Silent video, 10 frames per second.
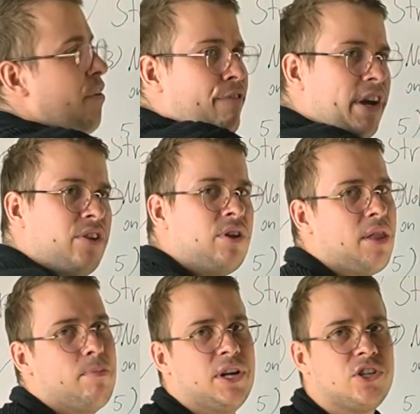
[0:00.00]
affect you
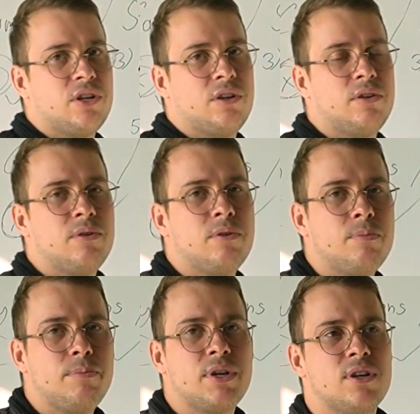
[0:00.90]
that much
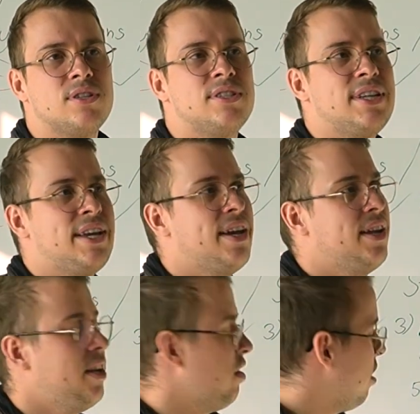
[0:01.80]
because again,
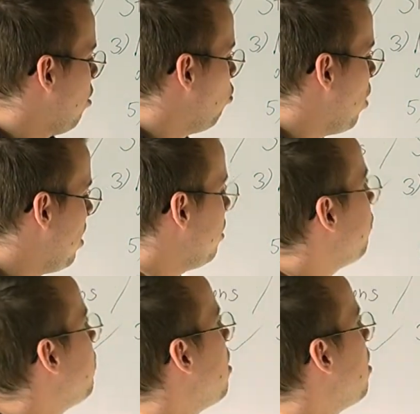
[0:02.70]
in relative